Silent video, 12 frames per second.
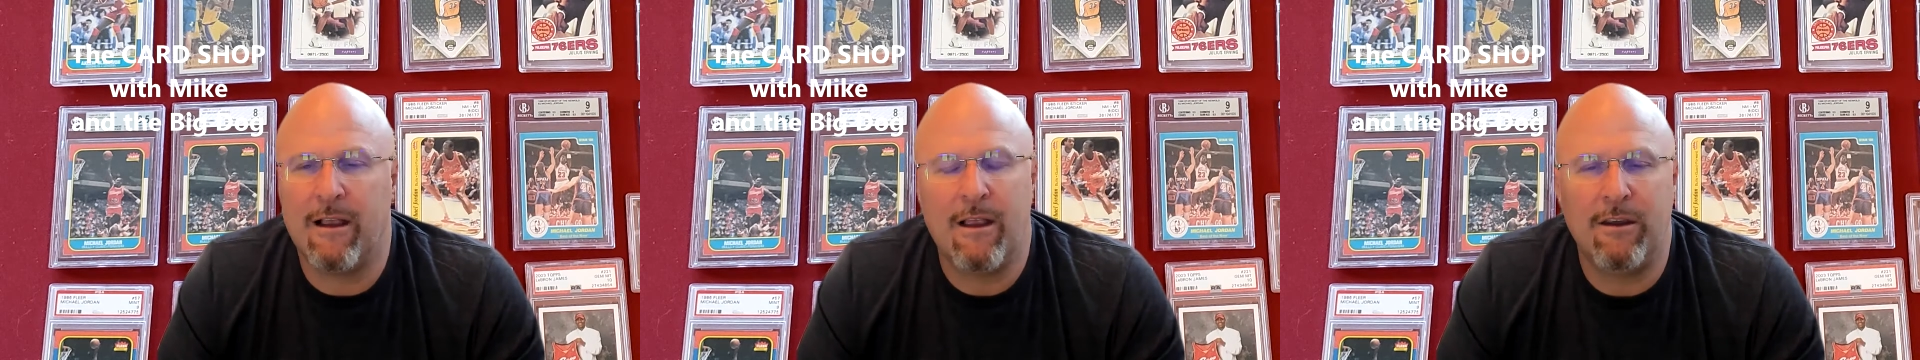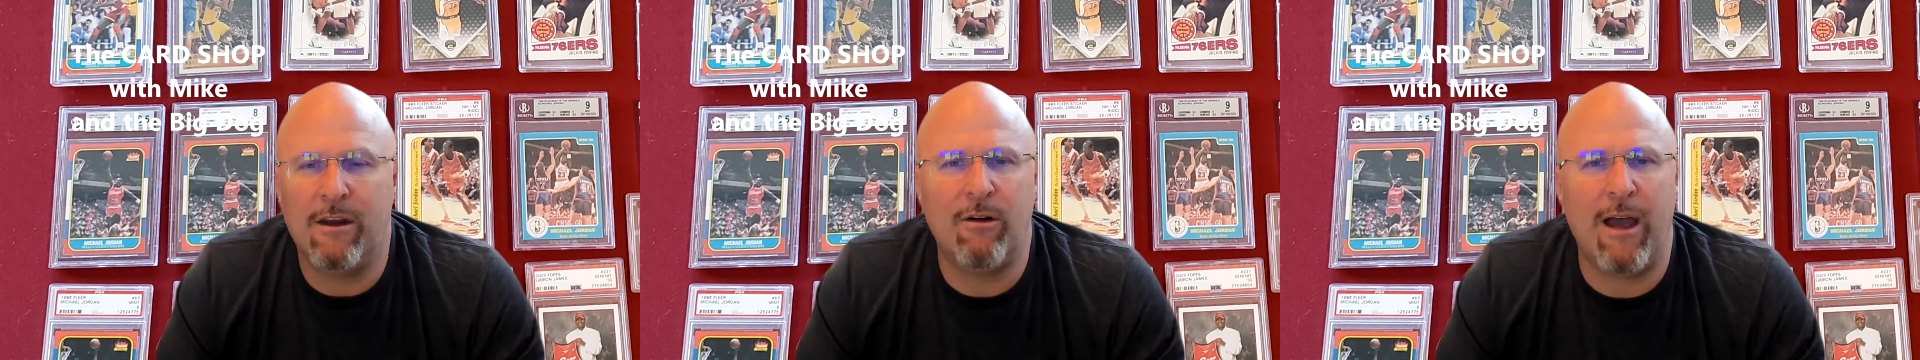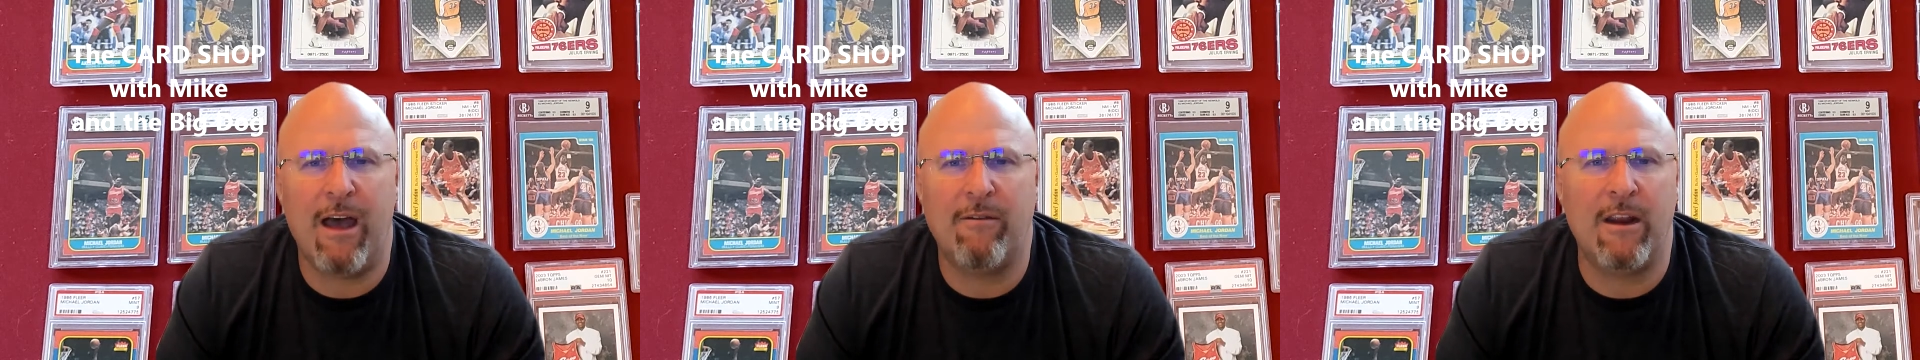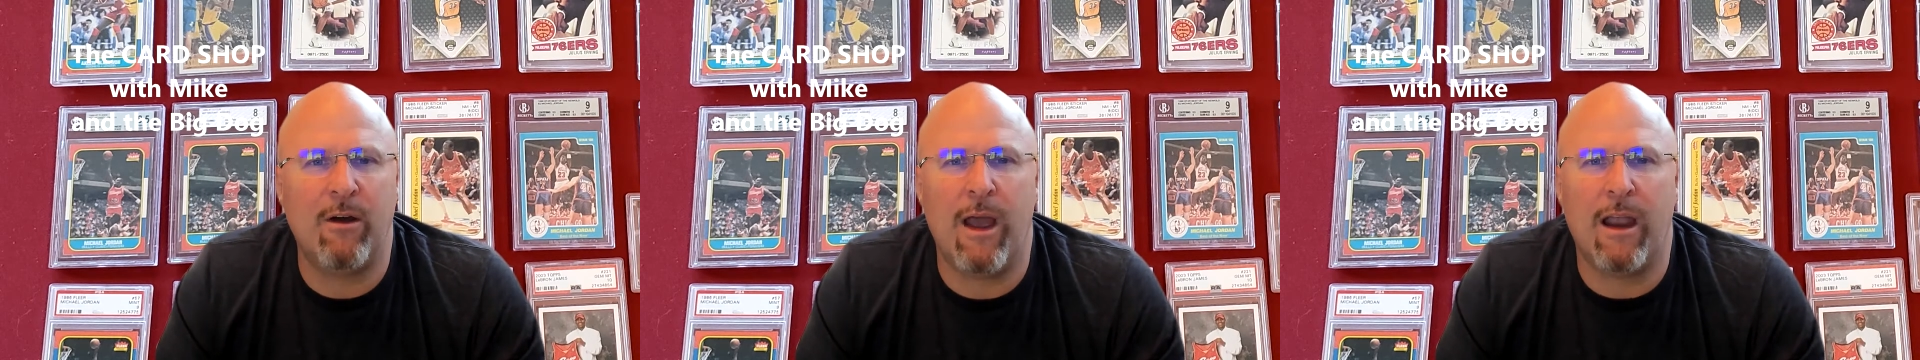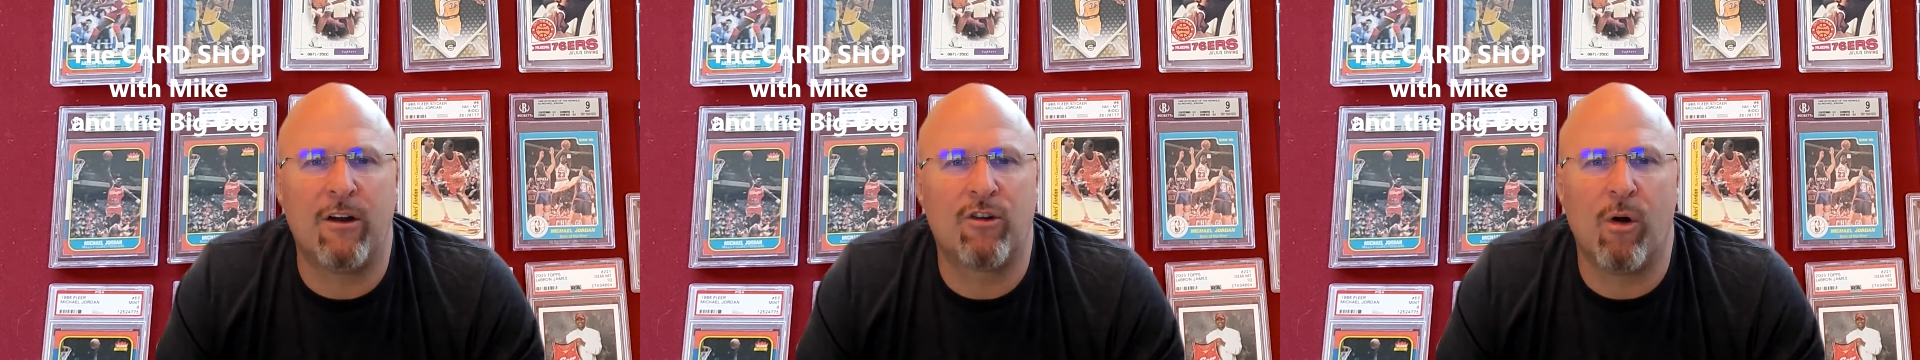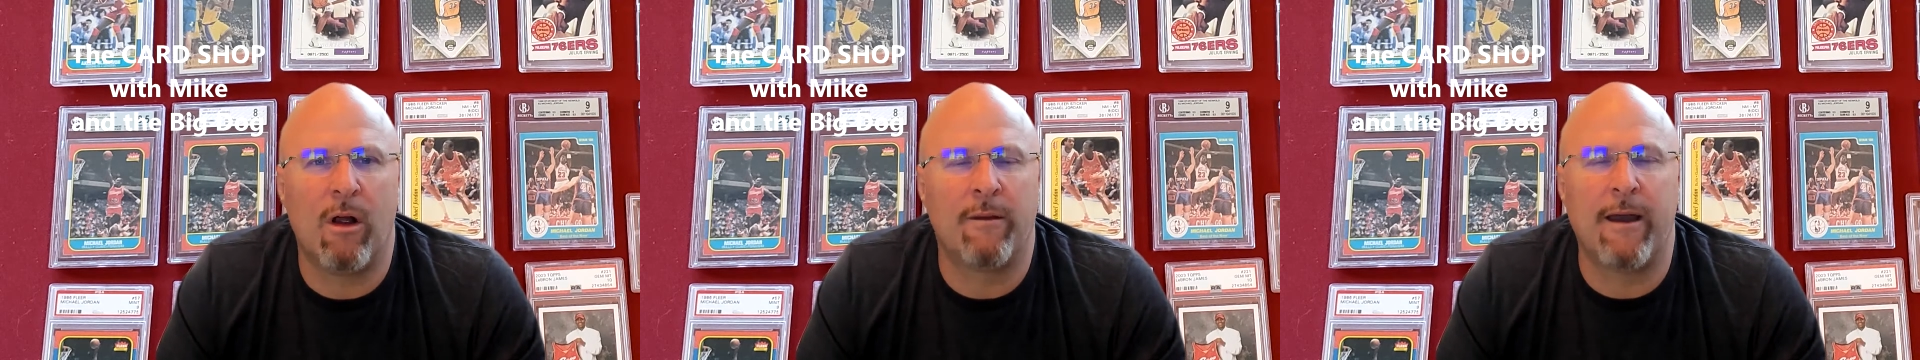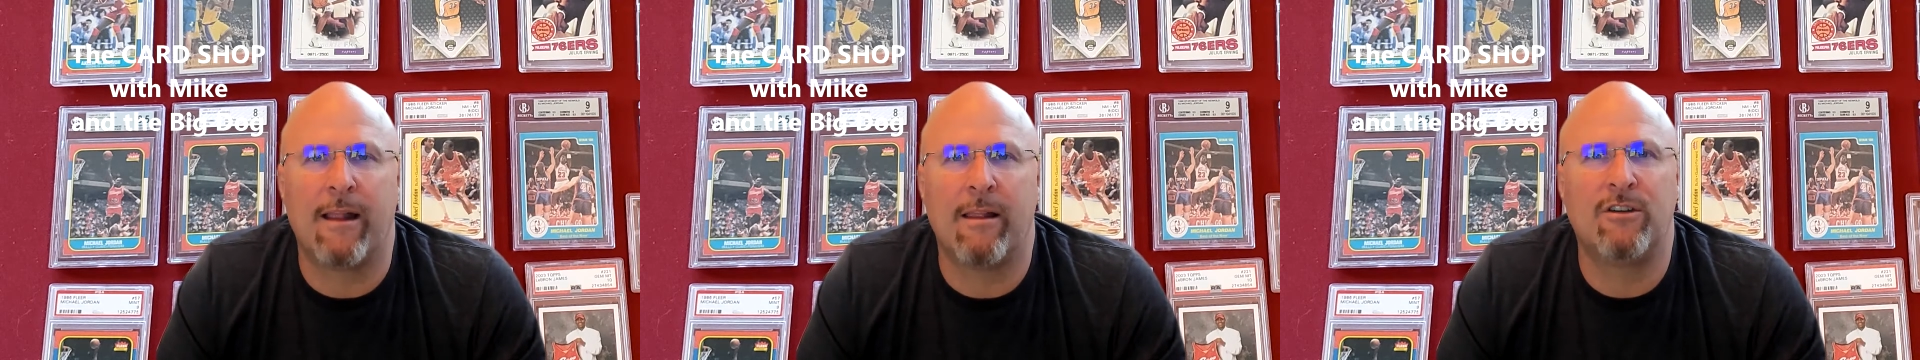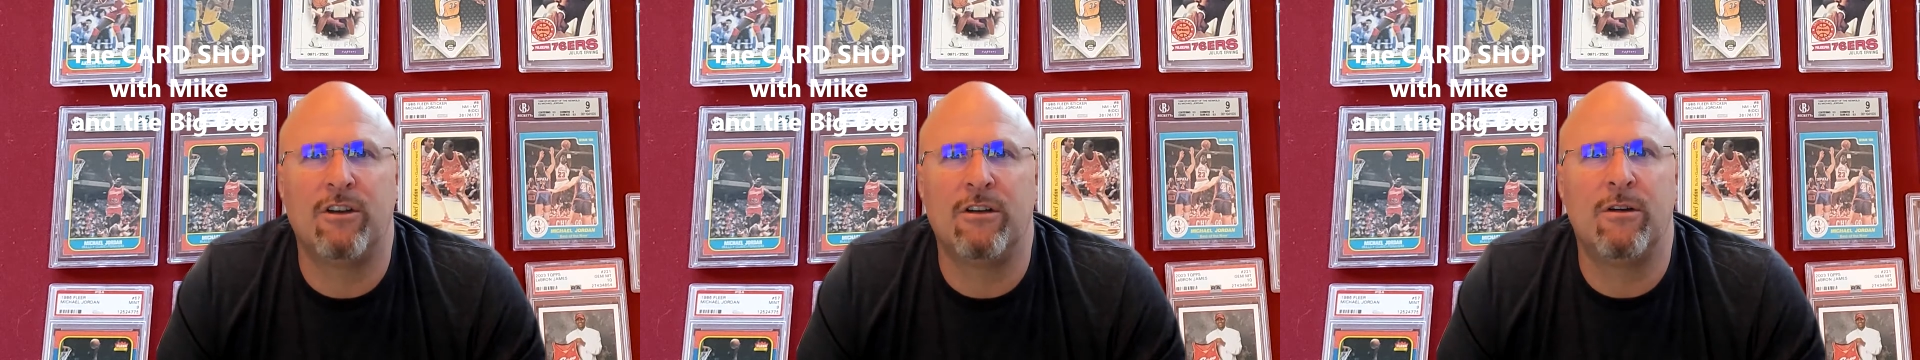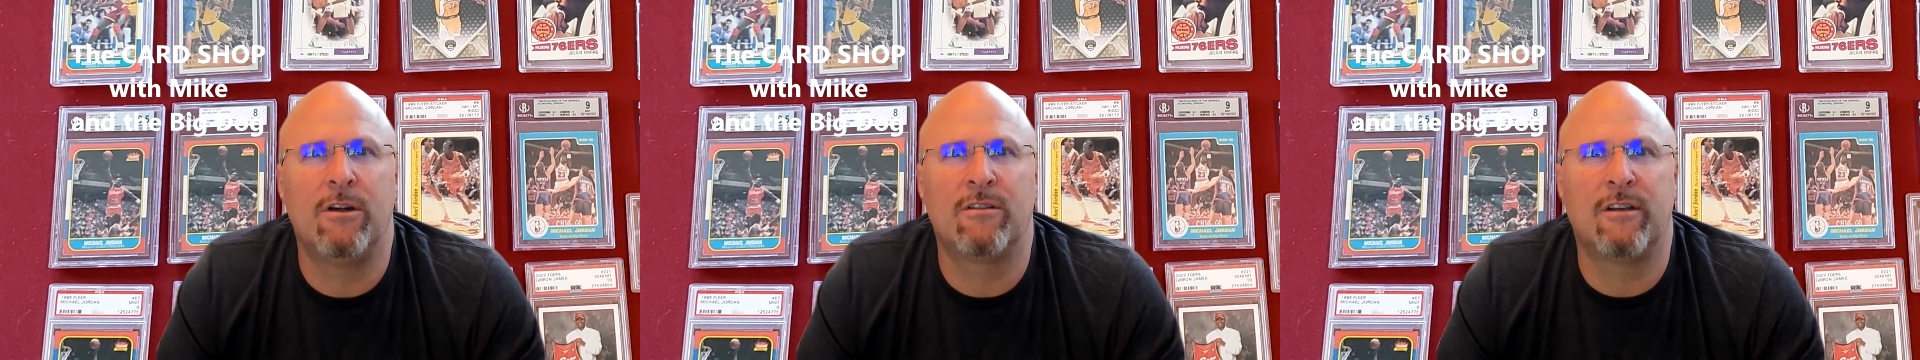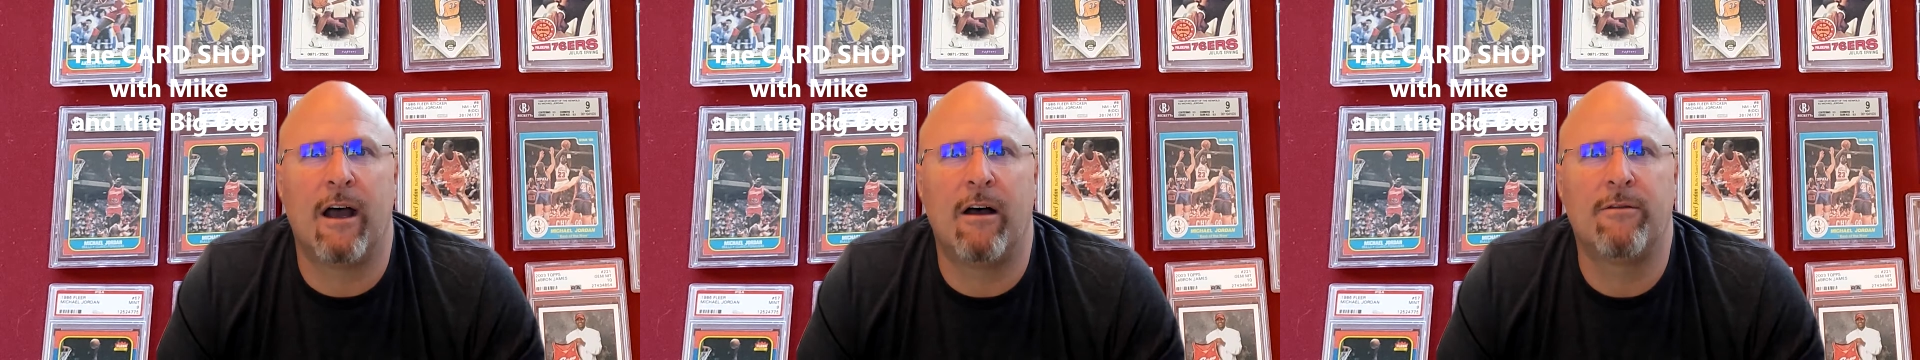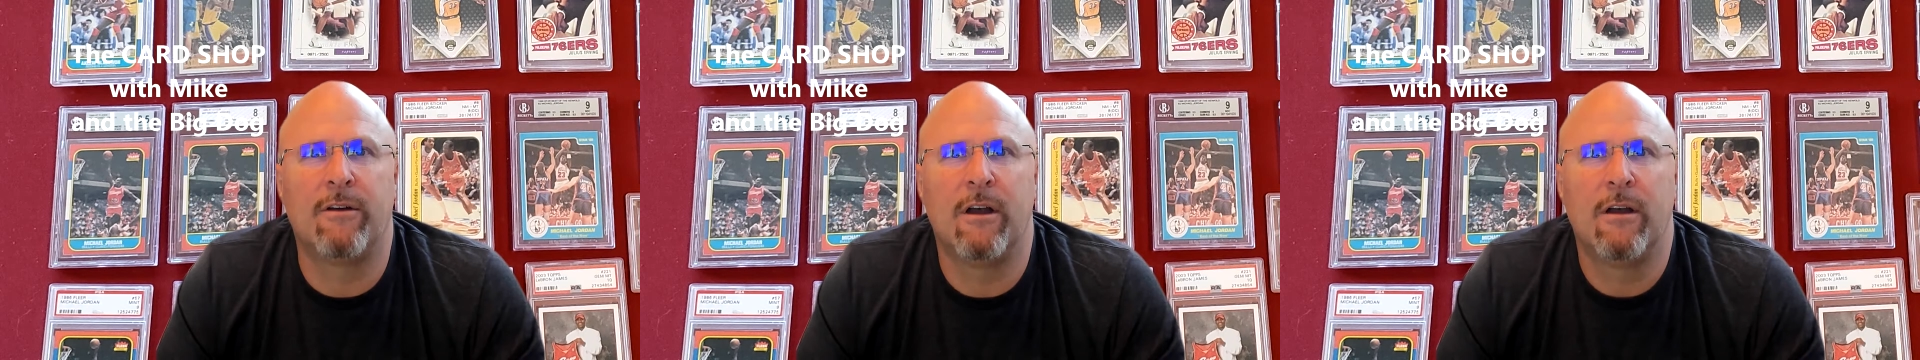You don't have any way of controlling that unless you do it yourself.